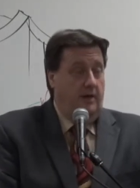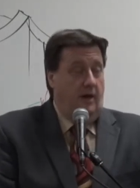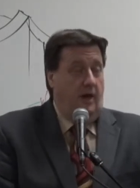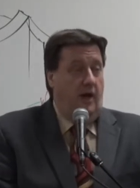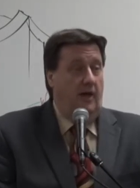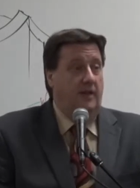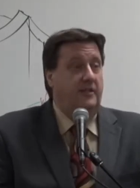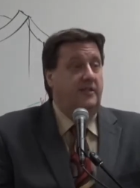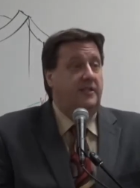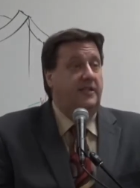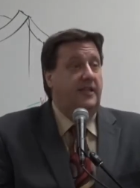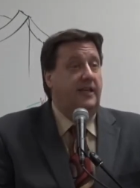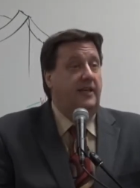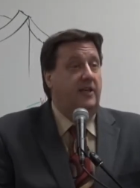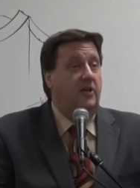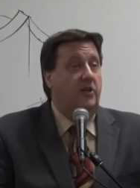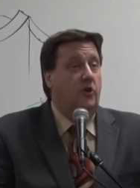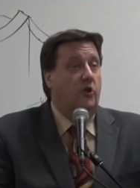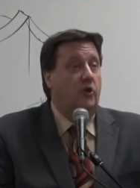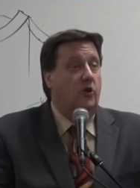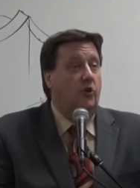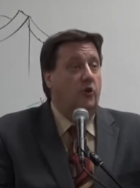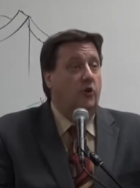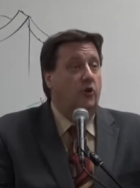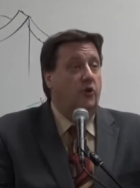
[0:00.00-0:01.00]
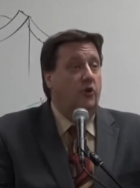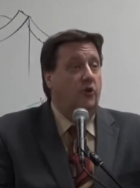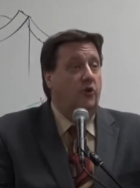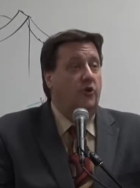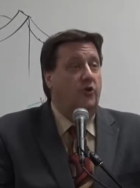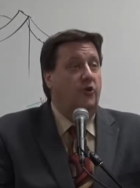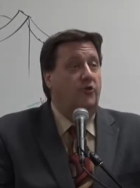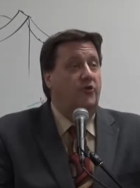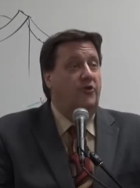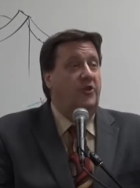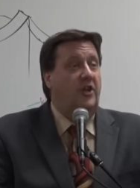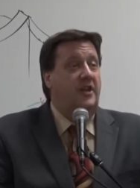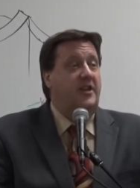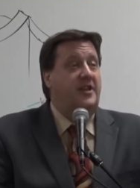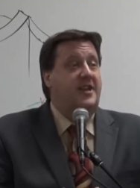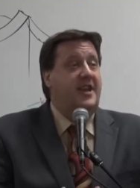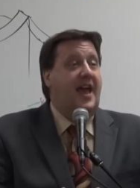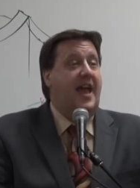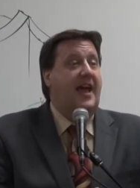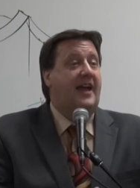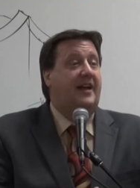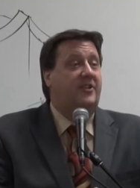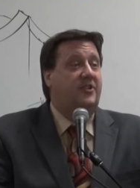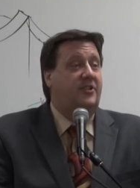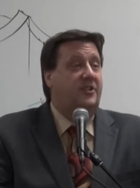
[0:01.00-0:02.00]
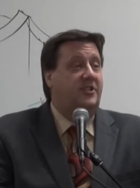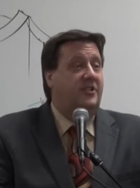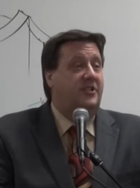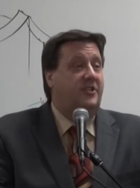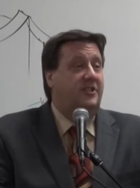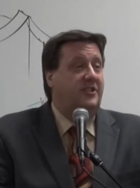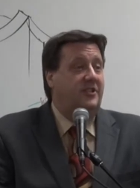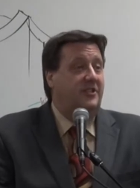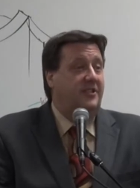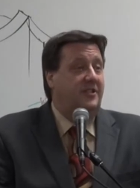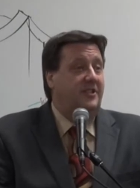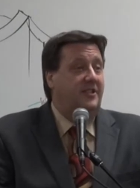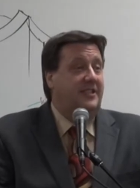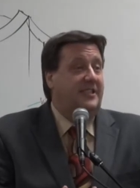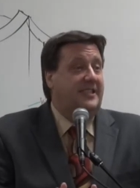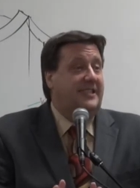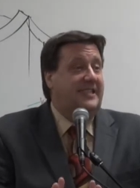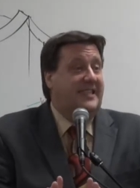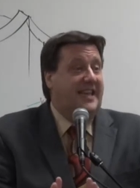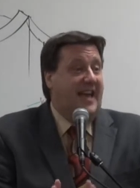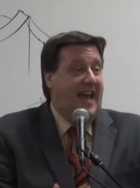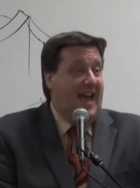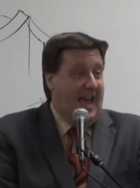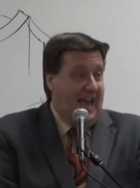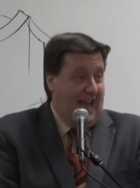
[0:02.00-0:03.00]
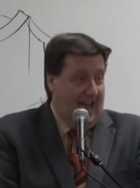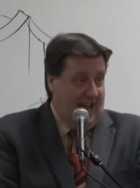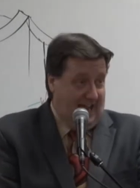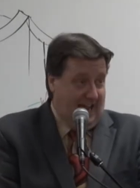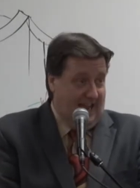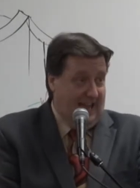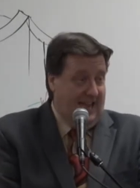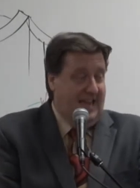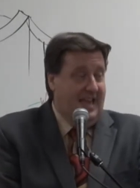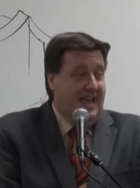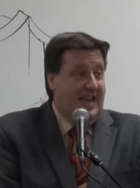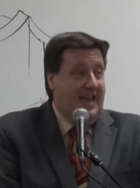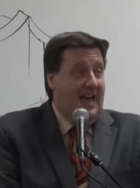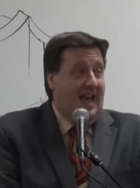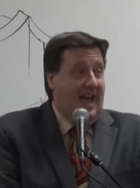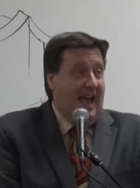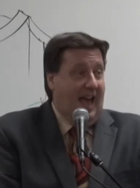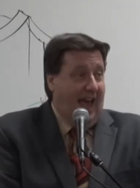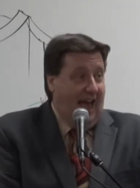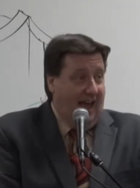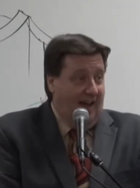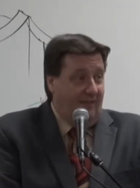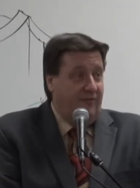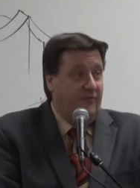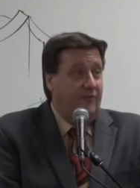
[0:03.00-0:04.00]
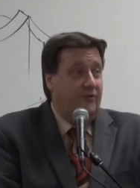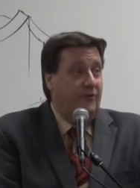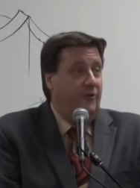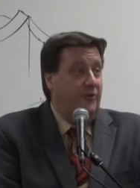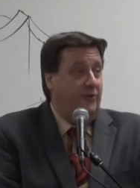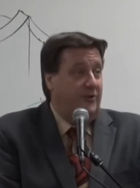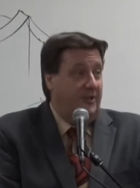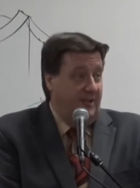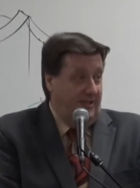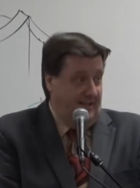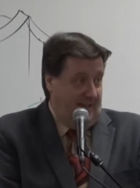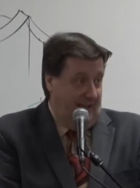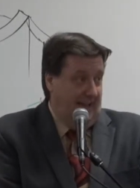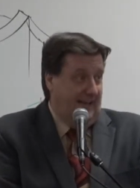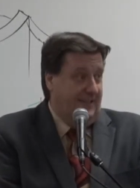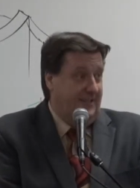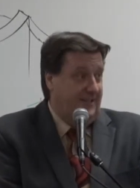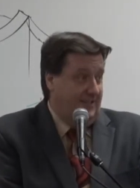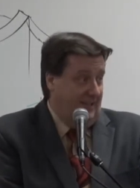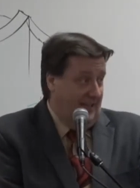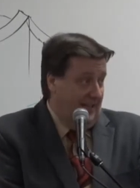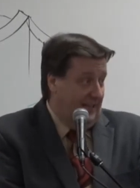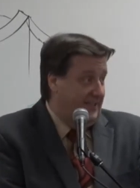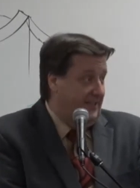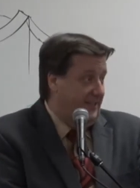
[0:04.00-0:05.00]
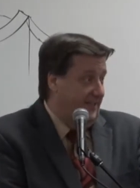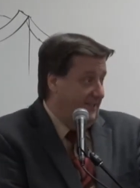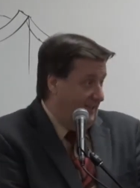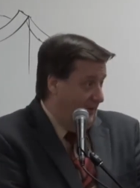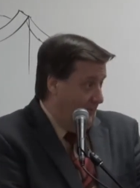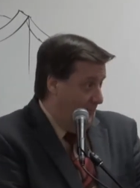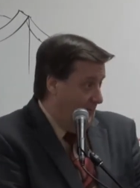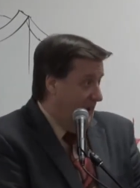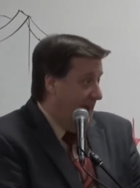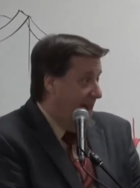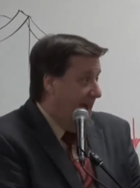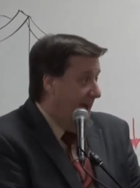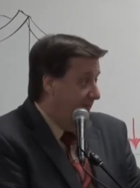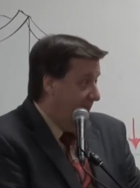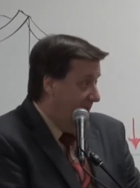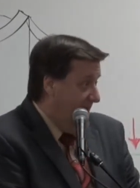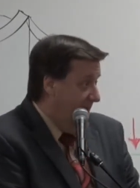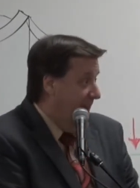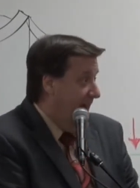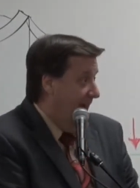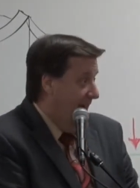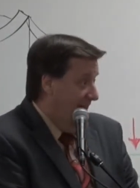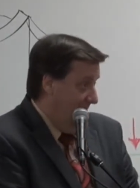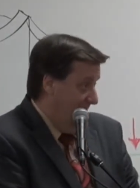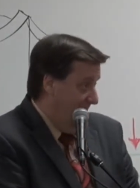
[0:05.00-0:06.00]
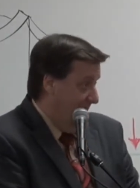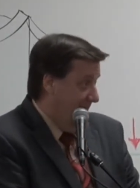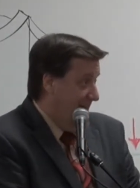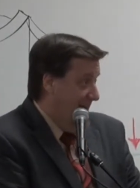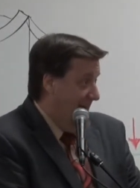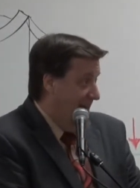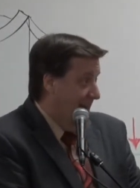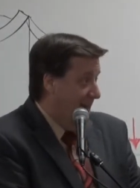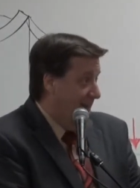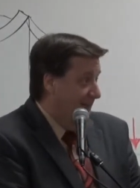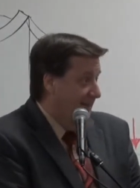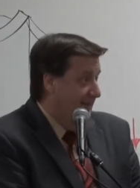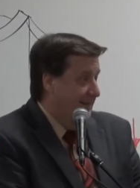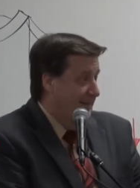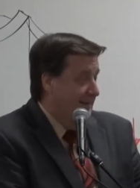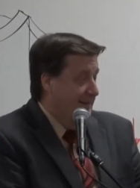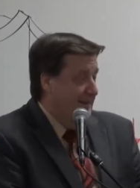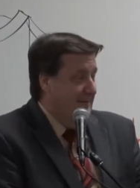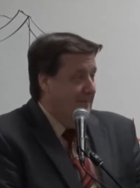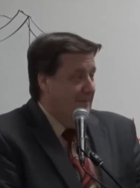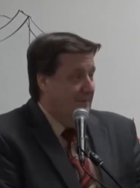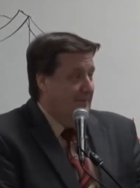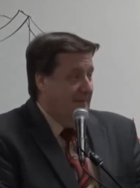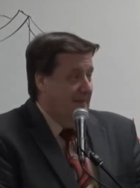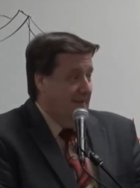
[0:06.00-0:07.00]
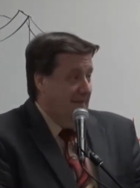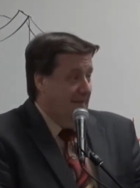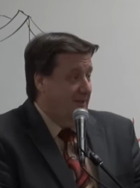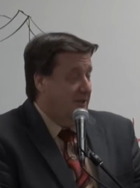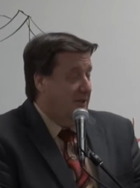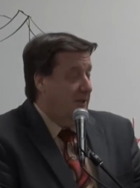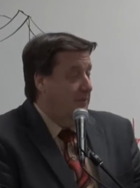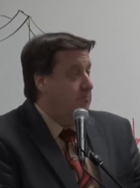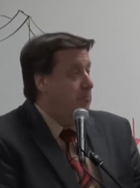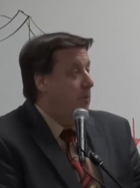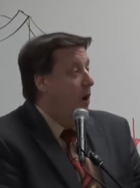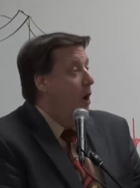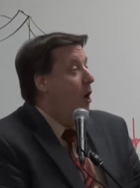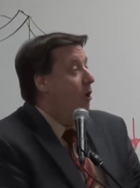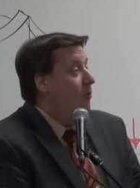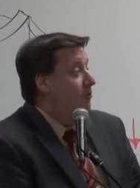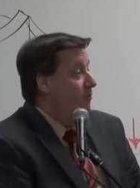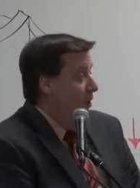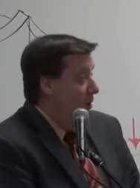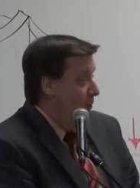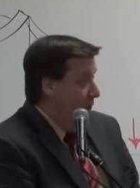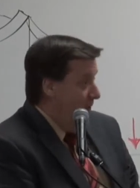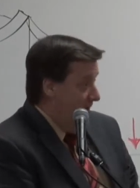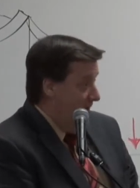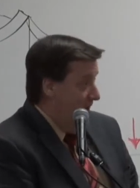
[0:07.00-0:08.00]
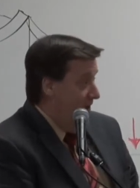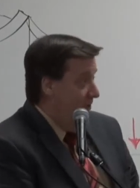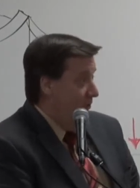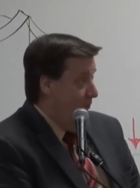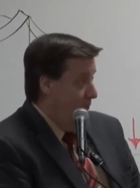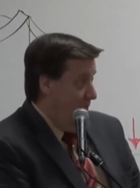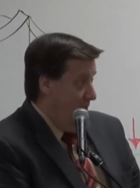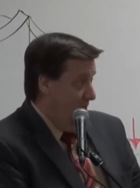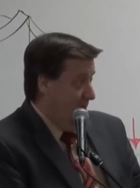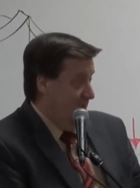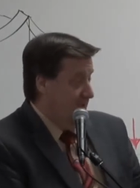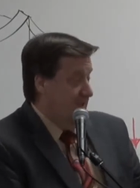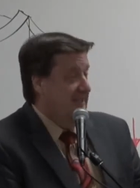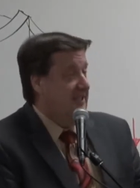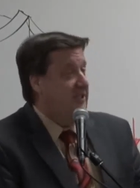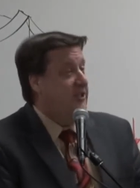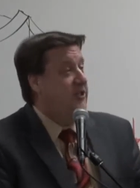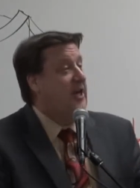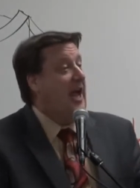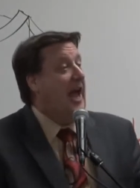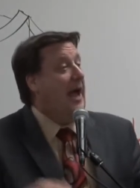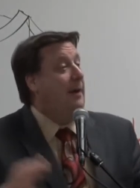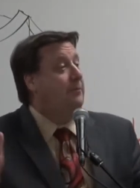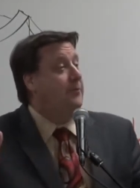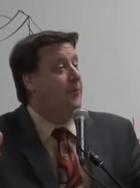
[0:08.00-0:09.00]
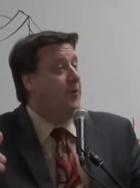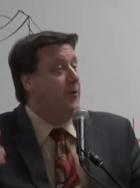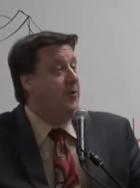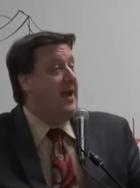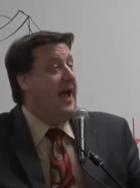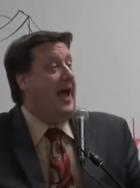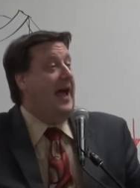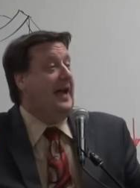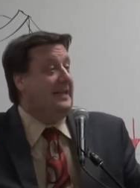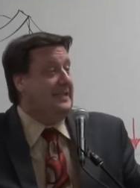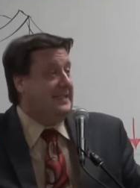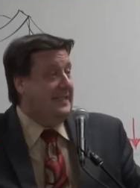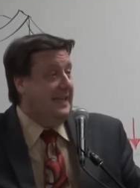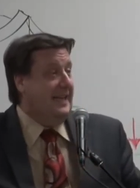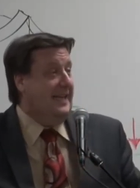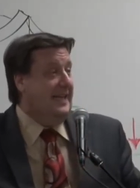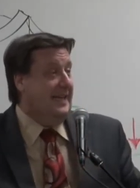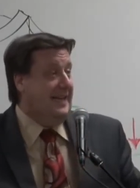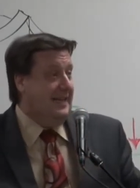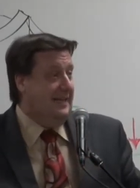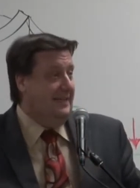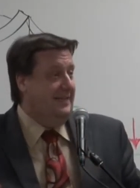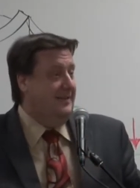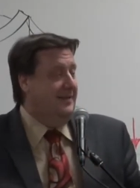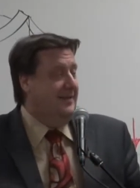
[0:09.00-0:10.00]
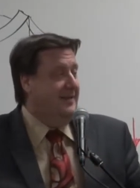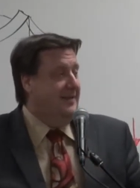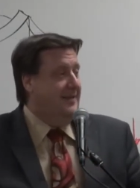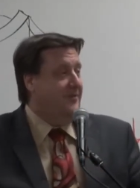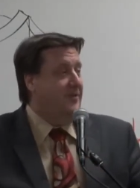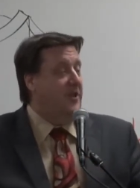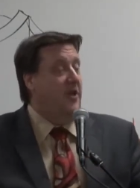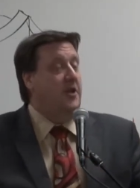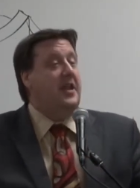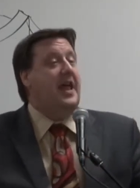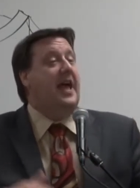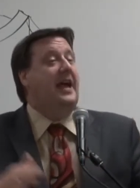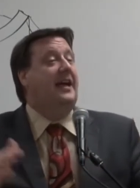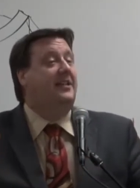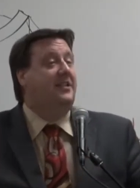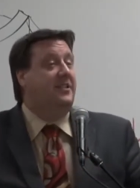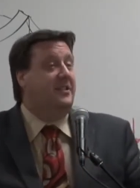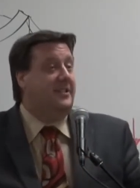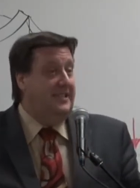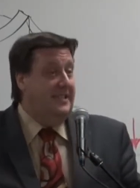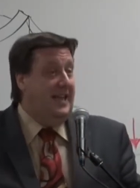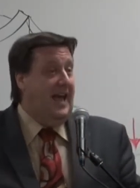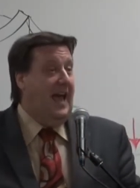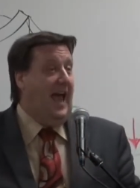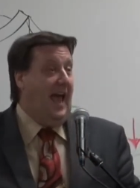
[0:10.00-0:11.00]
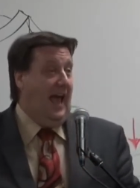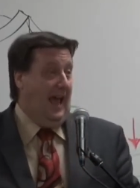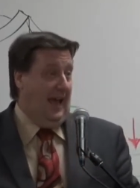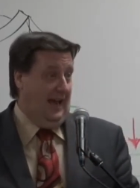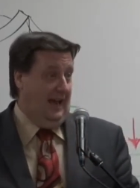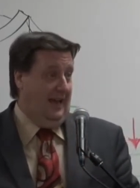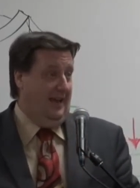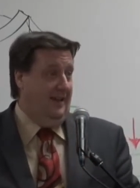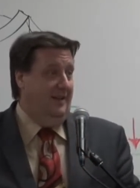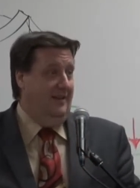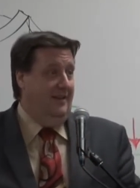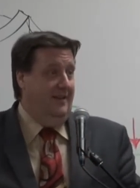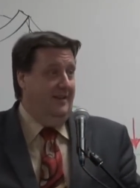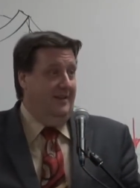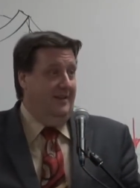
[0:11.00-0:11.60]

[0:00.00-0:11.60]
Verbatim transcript: until the next day after today's lesson that we have today, okay? tomorrow, in other words. In chapter 19, the next day,